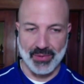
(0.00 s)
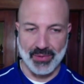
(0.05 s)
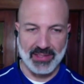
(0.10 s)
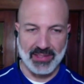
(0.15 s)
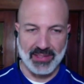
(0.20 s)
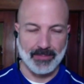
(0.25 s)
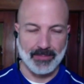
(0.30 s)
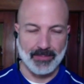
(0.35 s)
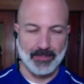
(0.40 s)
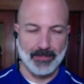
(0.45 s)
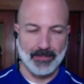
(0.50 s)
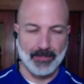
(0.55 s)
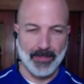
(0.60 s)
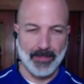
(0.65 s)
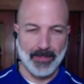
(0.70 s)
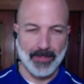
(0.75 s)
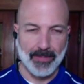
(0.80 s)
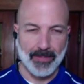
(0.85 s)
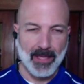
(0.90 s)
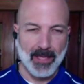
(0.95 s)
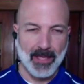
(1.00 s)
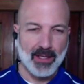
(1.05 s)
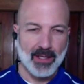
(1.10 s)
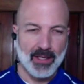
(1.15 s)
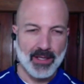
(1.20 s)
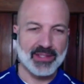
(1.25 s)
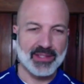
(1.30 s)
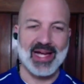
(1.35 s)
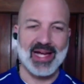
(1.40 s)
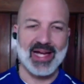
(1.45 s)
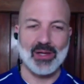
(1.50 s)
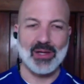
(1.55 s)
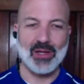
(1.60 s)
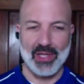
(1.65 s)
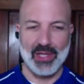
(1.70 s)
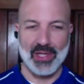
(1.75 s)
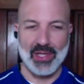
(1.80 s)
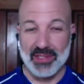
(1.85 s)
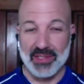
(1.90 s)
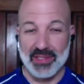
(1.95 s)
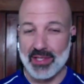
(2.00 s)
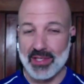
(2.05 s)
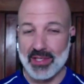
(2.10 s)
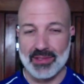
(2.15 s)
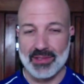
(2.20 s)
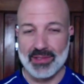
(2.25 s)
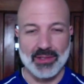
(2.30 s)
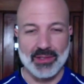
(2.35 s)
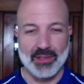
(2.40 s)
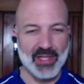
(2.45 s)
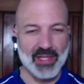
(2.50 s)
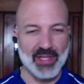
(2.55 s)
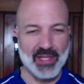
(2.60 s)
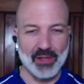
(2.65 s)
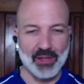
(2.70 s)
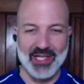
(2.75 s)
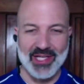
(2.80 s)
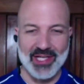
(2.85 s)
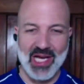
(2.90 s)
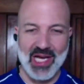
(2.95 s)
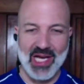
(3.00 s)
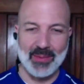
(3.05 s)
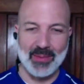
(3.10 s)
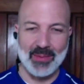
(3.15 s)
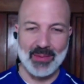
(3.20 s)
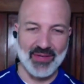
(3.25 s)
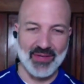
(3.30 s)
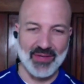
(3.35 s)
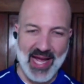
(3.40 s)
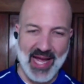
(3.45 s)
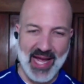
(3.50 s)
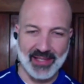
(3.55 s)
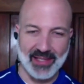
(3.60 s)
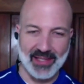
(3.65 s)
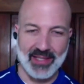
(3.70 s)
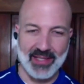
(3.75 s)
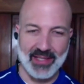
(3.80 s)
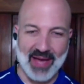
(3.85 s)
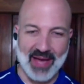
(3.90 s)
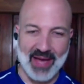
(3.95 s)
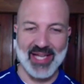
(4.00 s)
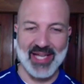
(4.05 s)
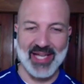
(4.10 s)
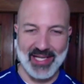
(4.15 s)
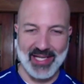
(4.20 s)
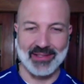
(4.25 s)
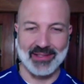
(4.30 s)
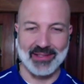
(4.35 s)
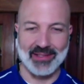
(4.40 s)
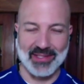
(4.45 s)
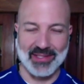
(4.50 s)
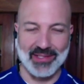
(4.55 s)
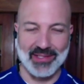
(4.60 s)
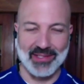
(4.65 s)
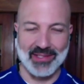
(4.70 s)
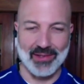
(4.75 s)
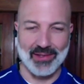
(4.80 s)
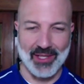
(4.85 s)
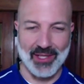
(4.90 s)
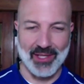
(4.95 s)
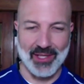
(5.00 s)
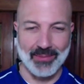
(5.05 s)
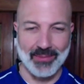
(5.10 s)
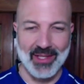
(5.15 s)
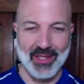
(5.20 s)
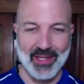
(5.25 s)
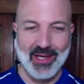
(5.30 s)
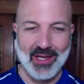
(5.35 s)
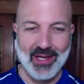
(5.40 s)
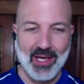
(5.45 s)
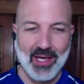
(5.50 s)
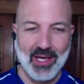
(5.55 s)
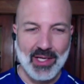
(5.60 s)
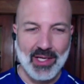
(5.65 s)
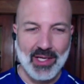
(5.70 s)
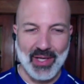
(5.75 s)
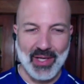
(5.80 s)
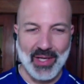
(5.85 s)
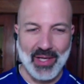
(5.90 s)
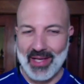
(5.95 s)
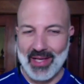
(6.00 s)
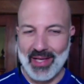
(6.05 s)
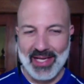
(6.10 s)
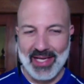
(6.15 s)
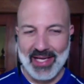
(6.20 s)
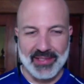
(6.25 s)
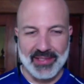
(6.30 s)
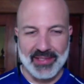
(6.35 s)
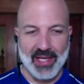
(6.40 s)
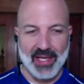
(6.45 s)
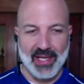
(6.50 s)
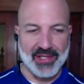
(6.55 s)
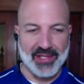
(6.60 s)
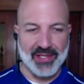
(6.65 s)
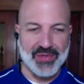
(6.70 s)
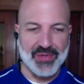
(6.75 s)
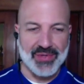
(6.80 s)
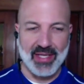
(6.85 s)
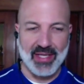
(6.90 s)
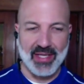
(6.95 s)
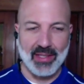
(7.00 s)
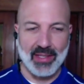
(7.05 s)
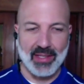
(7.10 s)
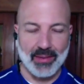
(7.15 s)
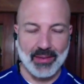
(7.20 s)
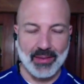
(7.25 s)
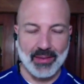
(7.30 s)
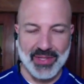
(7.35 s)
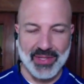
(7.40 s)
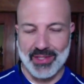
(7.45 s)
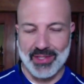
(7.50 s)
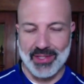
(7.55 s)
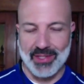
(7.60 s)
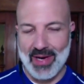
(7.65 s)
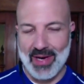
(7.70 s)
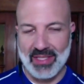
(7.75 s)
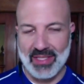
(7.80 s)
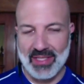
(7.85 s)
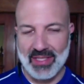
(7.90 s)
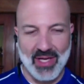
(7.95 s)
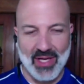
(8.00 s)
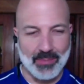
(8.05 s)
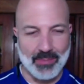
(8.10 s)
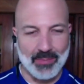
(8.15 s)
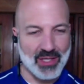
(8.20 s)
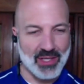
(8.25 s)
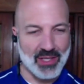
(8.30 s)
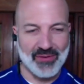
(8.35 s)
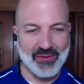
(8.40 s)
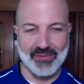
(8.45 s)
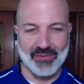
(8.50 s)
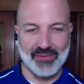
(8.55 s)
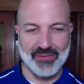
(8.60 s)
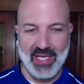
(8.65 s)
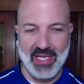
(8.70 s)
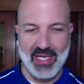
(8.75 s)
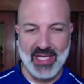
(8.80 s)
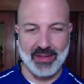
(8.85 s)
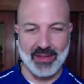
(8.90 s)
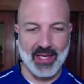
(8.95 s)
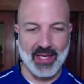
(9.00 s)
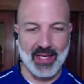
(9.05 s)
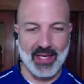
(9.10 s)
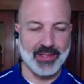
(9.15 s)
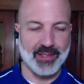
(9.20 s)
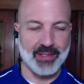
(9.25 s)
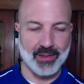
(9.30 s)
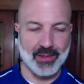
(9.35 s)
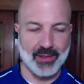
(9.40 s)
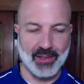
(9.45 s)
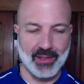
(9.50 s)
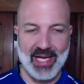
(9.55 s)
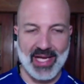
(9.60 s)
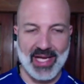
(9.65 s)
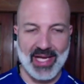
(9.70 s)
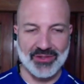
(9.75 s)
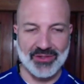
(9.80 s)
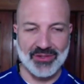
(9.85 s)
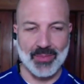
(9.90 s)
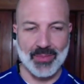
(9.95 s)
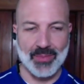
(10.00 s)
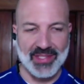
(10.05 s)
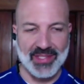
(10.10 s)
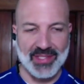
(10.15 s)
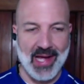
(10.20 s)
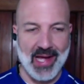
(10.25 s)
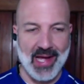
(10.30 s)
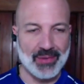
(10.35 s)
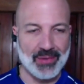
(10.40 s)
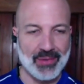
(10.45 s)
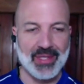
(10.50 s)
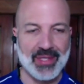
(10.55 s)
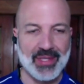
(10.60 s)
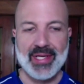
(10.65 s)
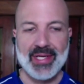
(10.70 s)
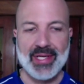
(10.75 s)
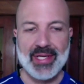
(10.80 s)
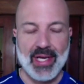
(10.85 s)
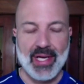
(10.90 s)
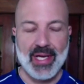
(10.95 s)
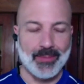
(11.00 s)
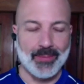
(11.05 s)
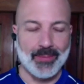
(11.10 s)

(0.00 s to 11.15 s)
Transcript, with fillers: for students. The second one is teachers are doing a great job of na- navigating distance learning. Well, I can tell you that uh, with the directive on March 15th that your classroom is now